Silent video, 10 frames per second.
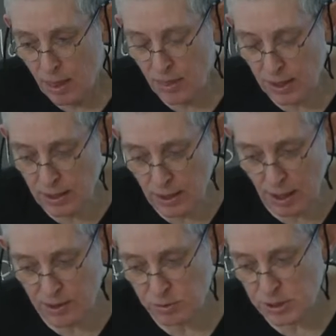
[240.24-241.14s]
Then
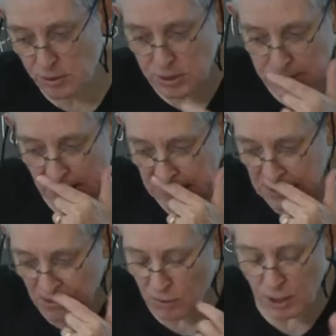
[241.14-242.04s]
there was another study
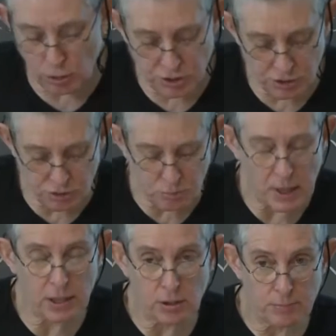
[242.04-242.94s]
done where they looked at the
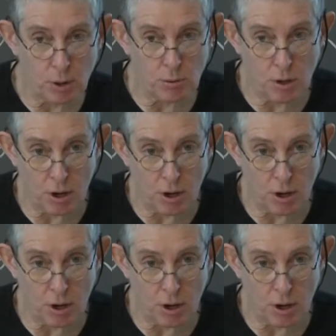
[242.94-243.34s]
trabecular bone